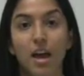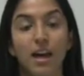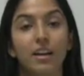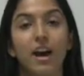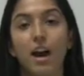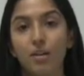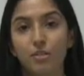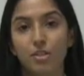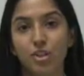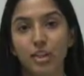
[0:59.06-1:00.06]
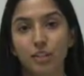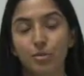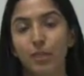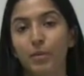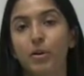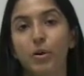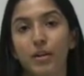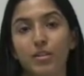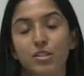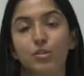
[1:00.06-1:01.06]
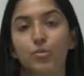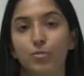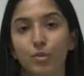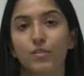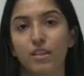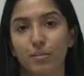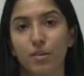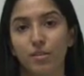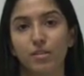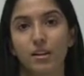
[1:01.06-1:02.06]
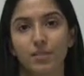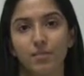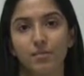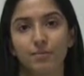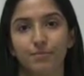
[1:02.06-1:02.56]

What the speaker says: and a high-risk change may require us to remove some of those cells.